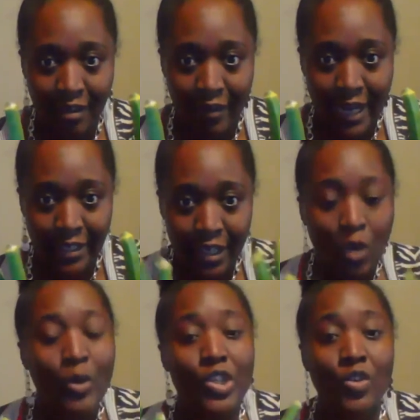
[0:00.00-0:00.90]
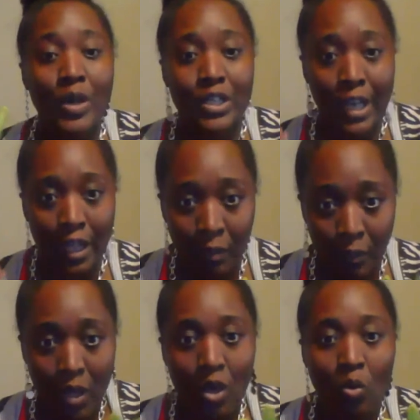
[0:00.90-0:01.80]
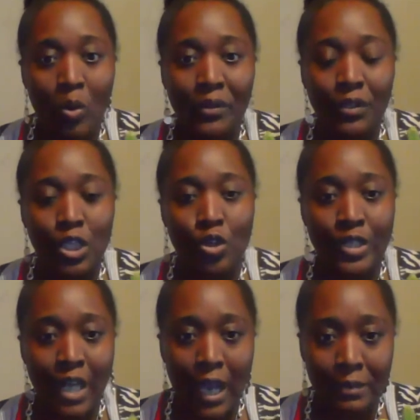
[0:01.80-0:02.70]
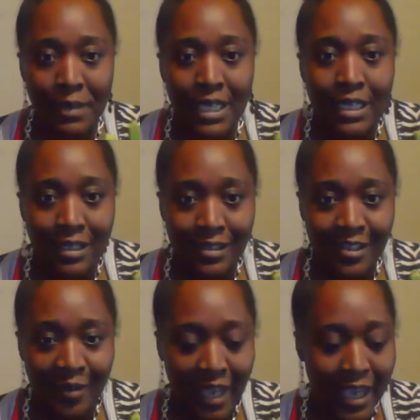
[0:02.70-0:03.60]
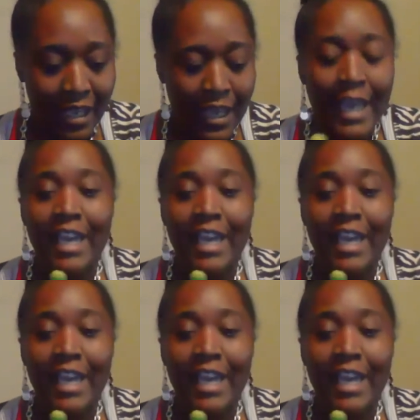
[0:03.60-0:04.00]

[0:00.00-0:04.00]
all right, which is going to help with your diabetes, okay?